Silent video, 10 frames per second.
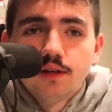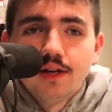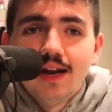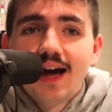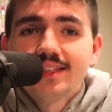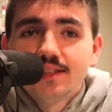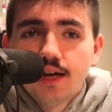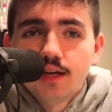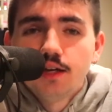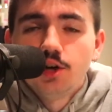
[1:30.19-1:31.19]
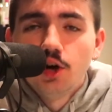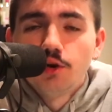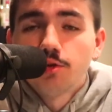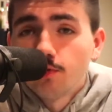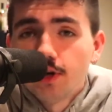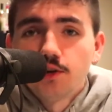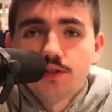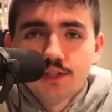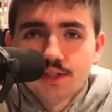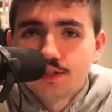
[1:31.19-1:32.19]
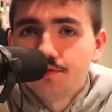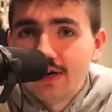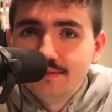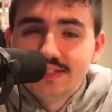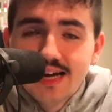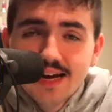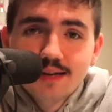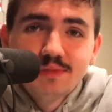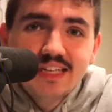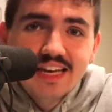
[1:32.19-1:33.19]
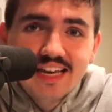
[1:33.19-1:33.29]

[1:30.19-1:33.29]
not saying 365 times